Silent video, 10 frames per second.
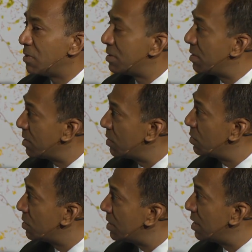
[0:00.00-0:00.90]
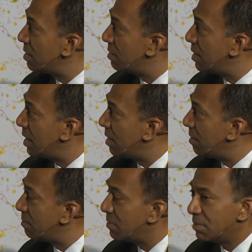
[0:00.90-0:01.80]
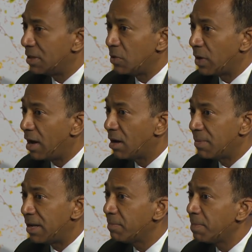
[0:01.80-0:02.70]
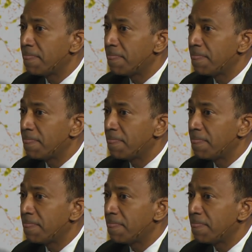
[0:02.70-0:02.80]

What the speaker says: that are used in the new economy.